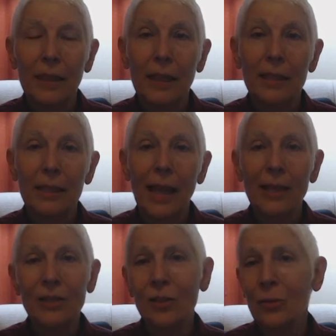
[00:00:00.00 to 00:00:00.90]
It
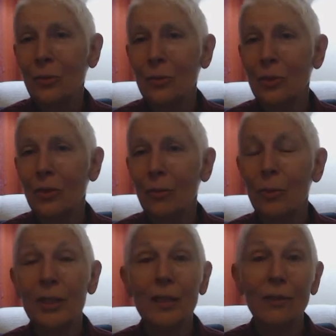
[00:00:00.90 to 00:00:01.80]
has to do with
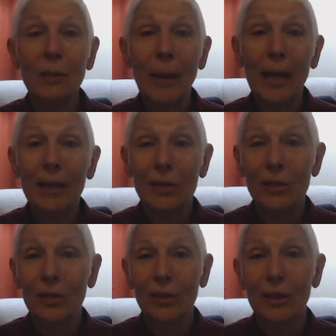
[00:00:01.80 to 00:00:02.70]
receiving a
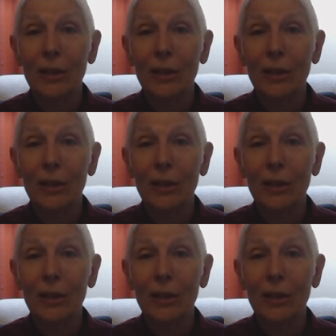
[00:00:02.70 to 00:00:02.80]
package